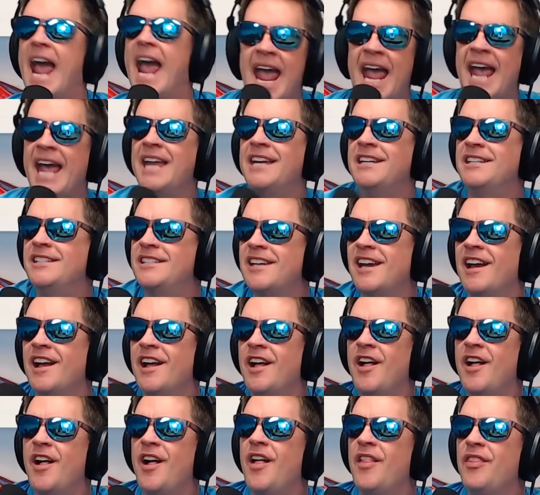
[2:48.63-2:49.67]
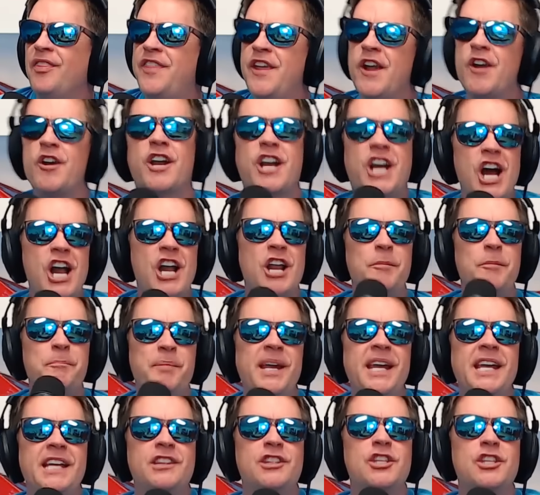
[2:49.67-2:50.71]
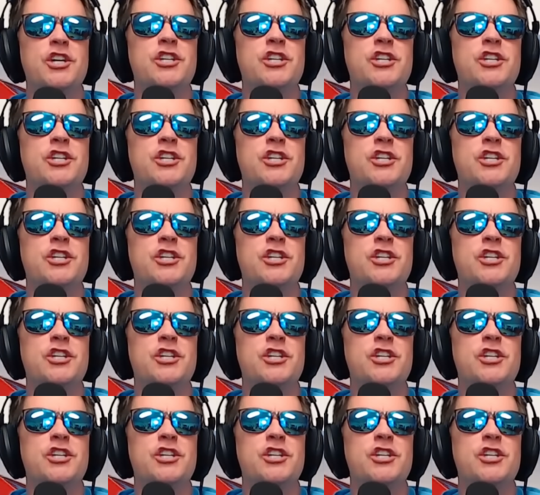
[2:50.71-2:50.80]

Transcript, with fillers: And they're going to be